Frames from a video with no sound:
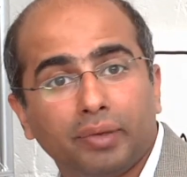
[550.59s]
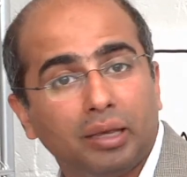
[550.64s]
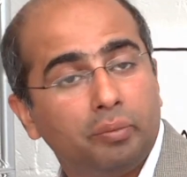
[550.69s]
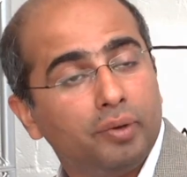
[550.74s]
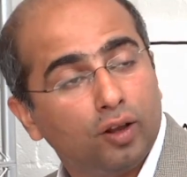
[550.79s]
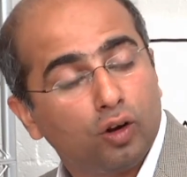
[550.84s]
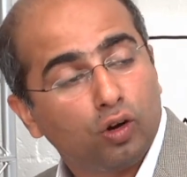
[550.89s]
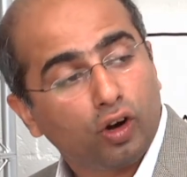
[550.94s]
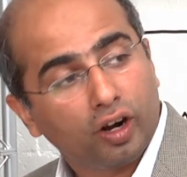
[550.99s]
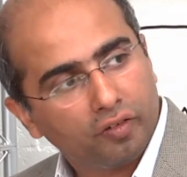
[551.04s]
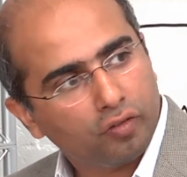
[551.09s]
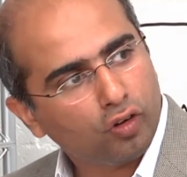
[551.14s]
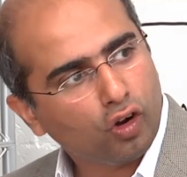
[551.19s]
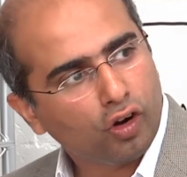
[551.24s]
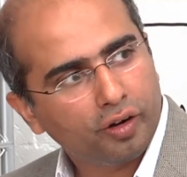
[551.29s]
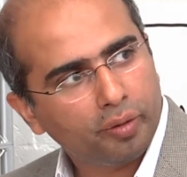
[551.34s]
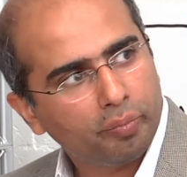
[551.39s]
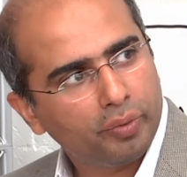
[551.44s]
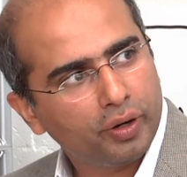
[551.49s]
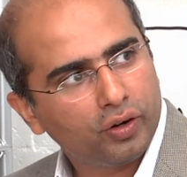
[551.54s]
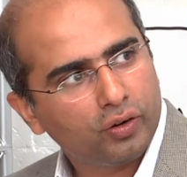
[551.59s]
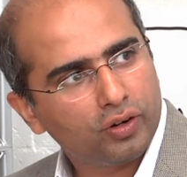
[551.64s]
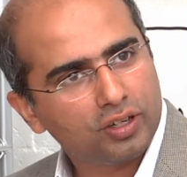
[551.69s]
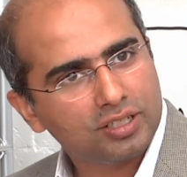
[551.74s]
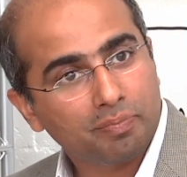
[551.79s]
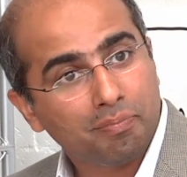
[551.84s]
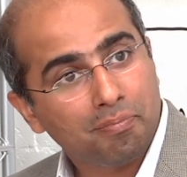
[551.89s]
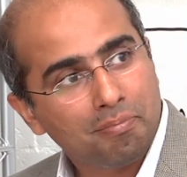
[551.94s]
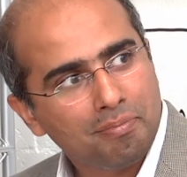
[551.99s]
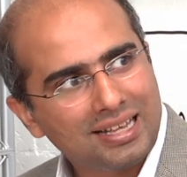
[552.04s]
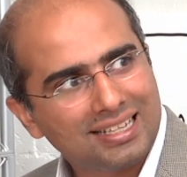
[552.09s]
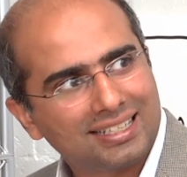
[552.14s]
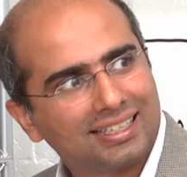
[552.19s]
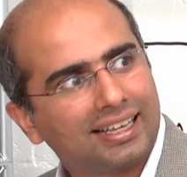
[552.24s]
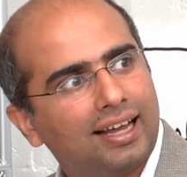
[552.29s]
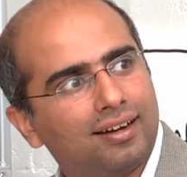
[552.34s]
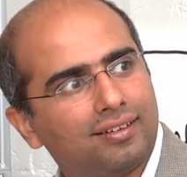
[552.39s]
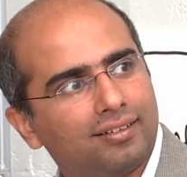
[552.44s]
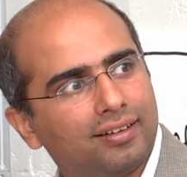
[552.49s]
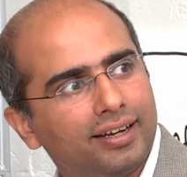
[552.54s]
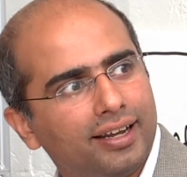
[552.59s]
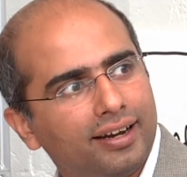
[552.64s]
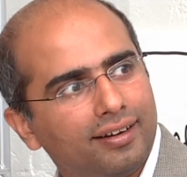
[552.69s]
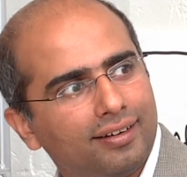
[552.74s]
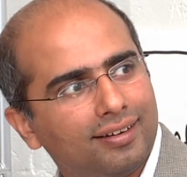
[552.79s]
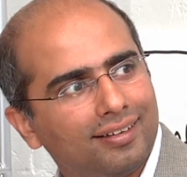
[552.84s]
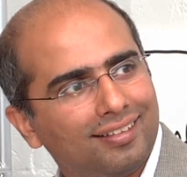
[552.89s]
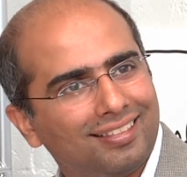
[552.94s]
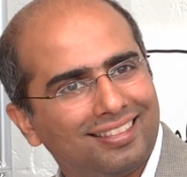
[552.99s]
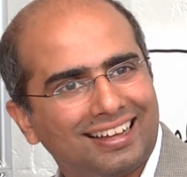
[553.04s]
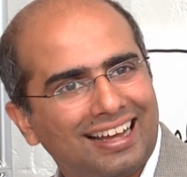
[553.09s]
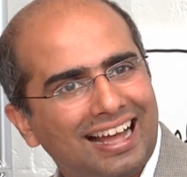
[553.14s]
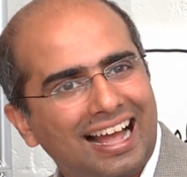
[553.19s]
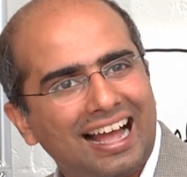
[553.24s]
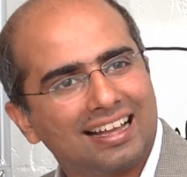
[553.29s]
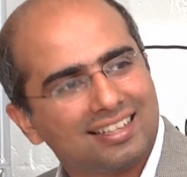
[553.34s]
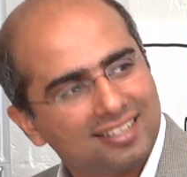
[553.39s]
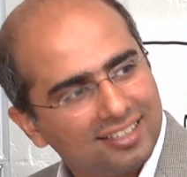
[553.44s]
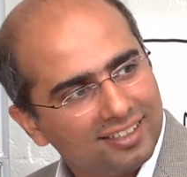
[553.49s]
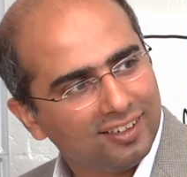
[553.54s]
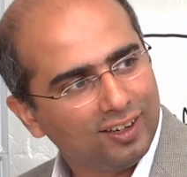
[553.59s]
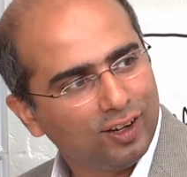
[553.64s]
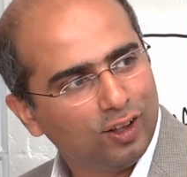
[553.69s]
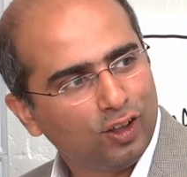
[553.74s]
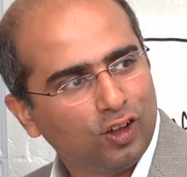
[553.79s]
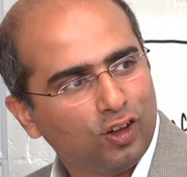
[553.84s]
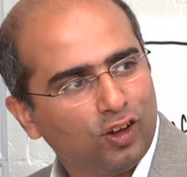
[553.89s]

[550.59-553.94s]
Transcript: maybe a lot of entrepreneurs miscalculate, the hassle